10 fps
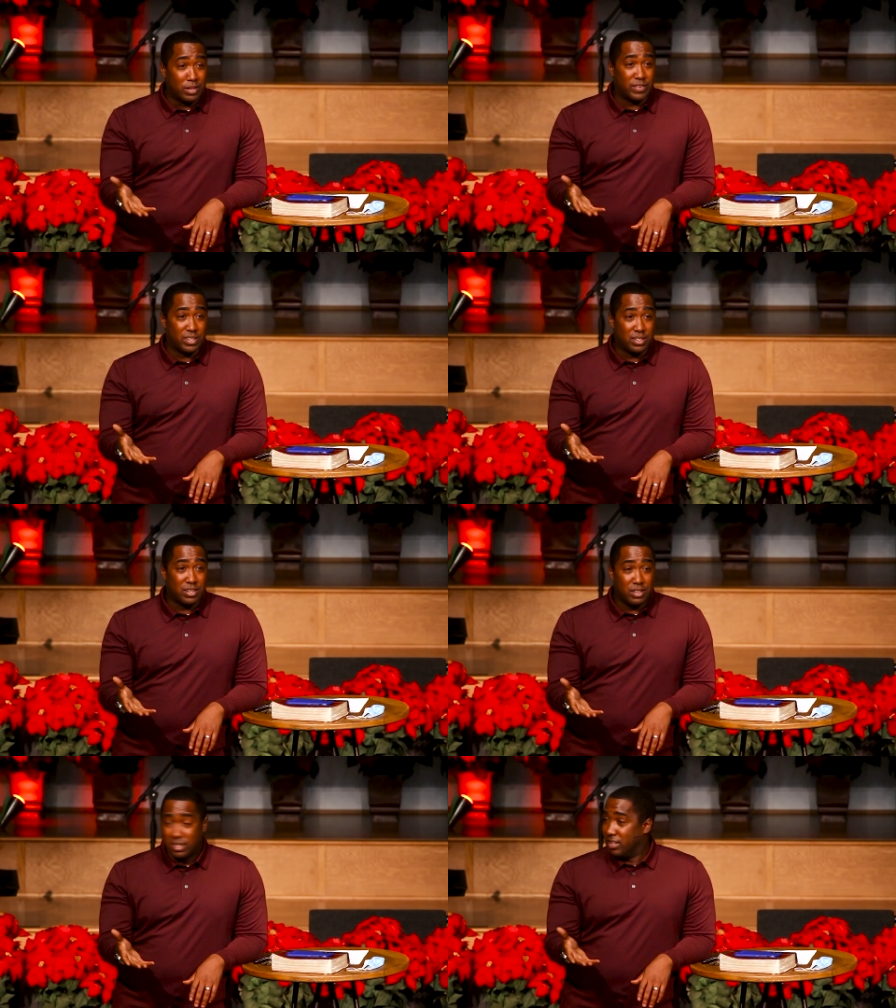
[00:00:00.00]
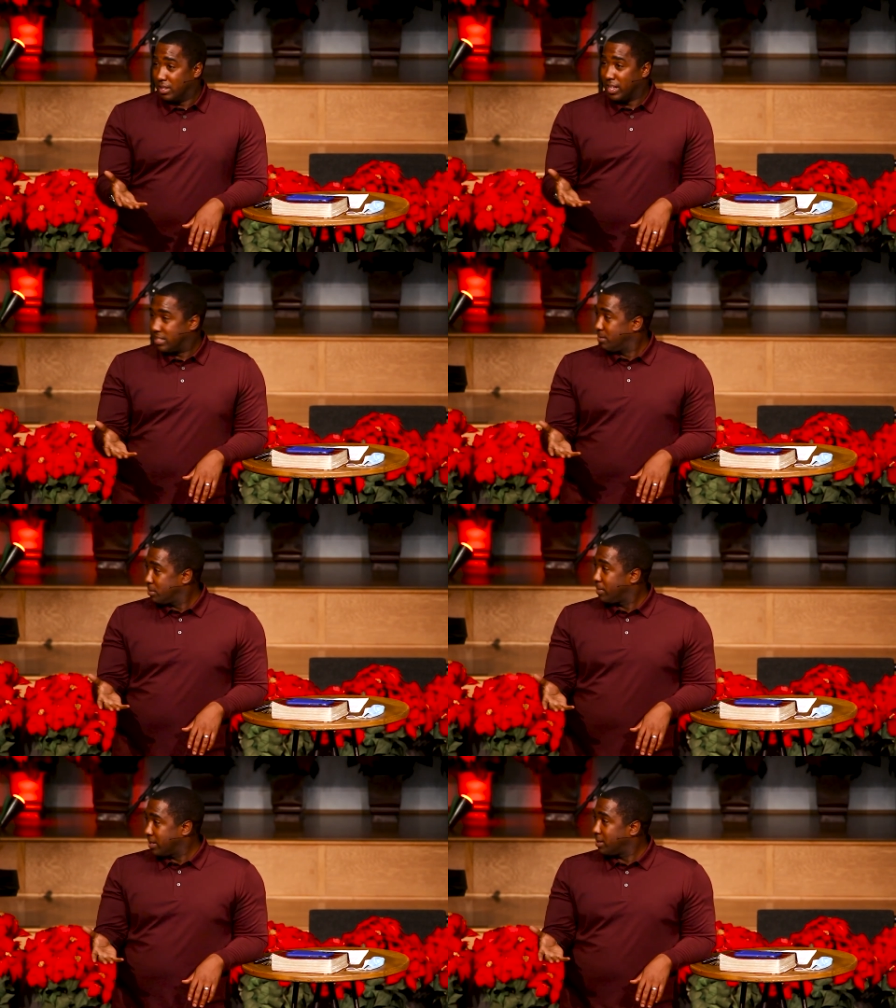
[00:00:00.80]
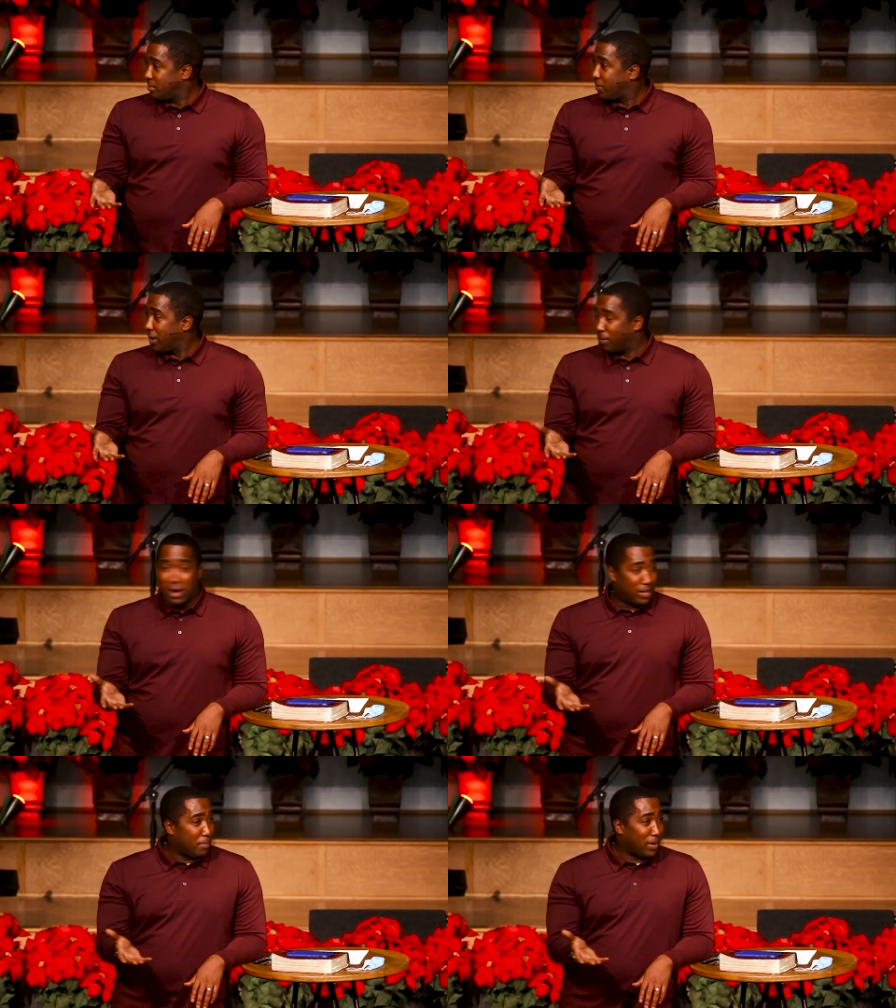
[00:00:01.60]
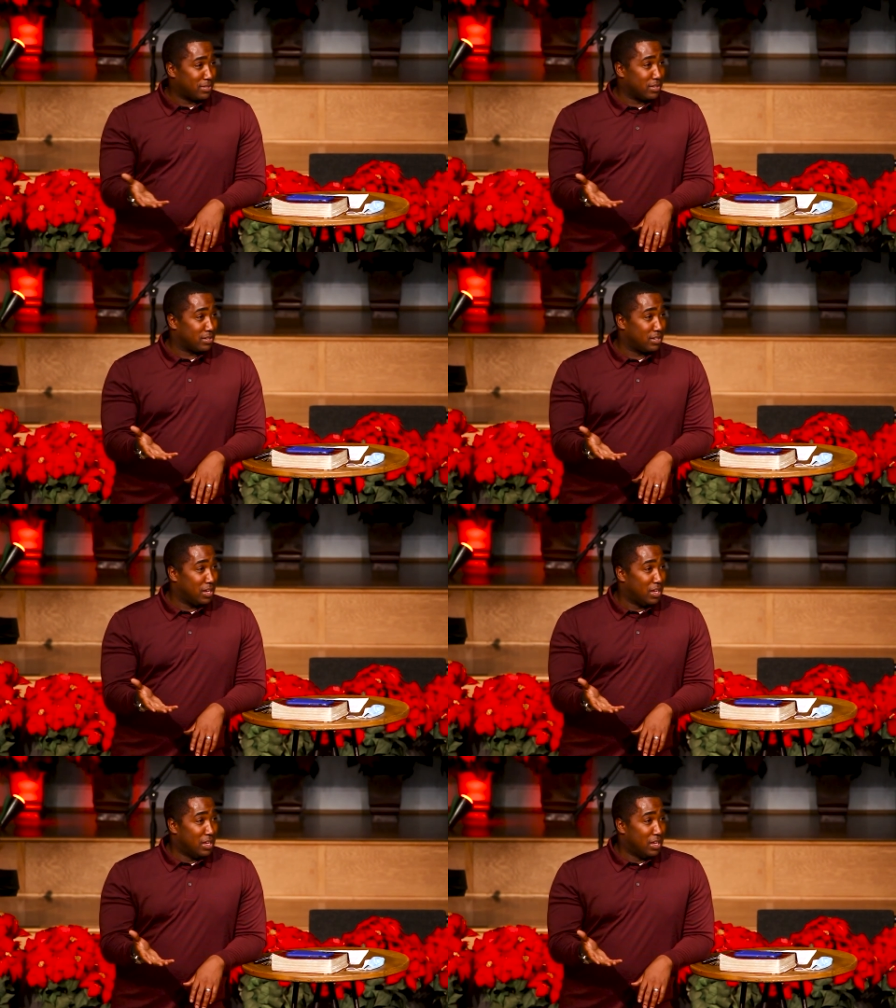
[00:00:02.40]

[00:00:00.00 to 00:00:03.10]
live it. That seems, seems fair, right? That makes sense.